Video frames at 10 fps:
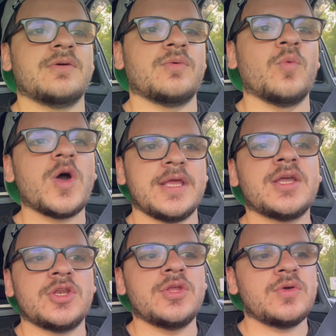what it
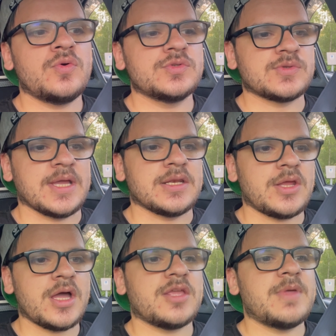could do so I could
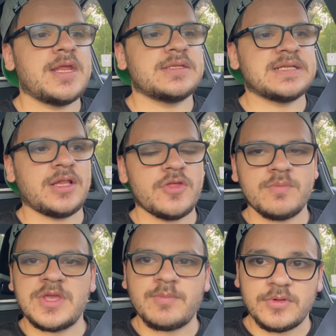document it, tell other
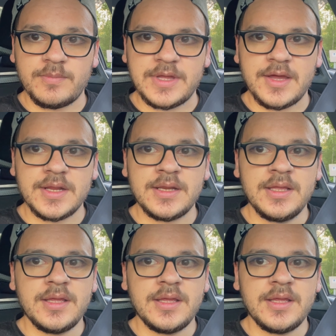people about it,